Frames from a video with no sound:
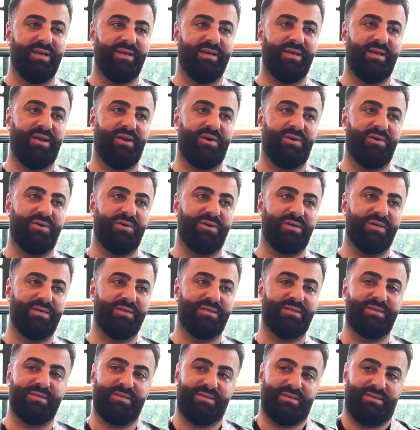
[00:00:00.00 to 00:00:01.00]
You know,
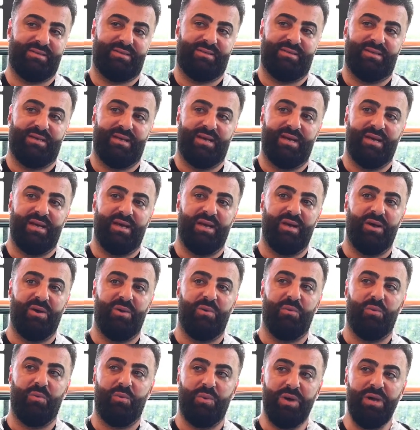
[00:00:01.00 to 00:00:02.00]

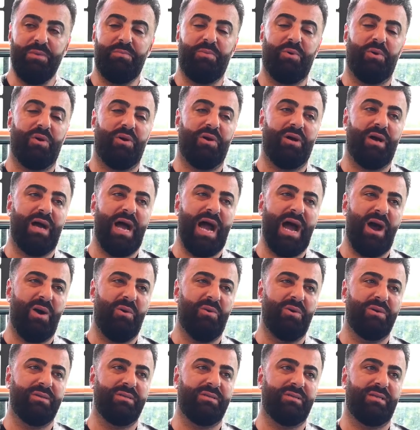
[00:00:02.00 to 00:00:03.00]
we put
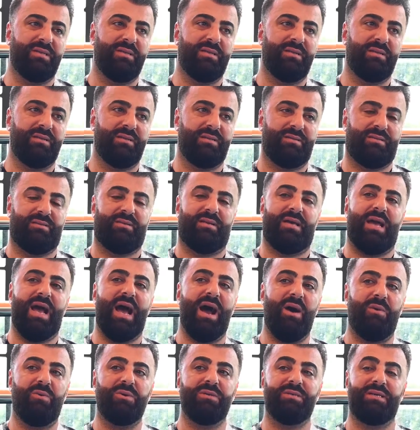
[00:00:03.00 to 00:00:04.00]
hours and
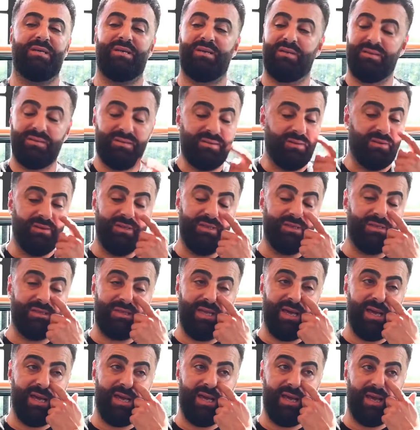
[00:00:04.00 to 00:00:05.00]
hours, and until this
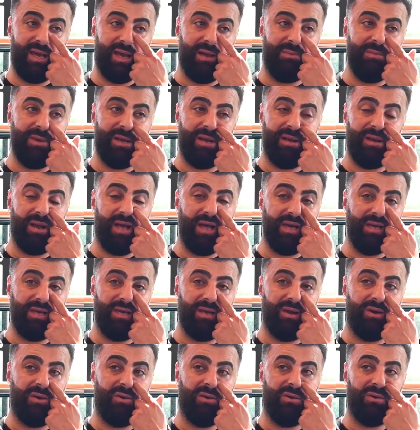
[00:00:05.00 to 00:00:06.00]
day, I mean, like, you
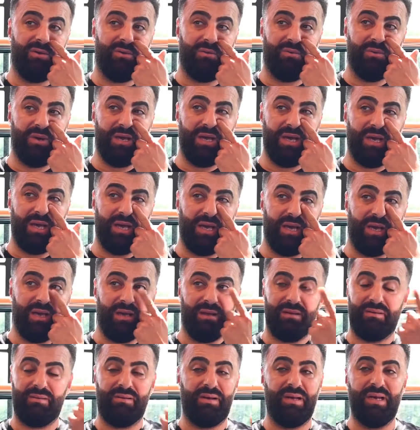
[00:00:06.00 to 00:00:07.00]
know, we
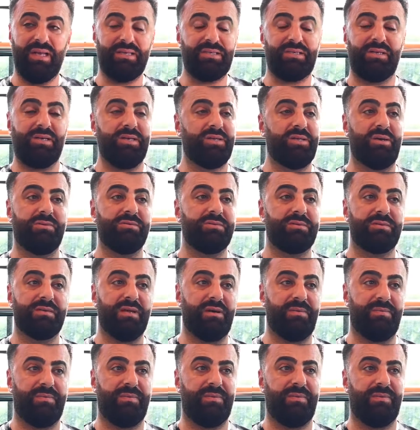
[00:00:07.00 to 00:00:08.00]
literally don't stop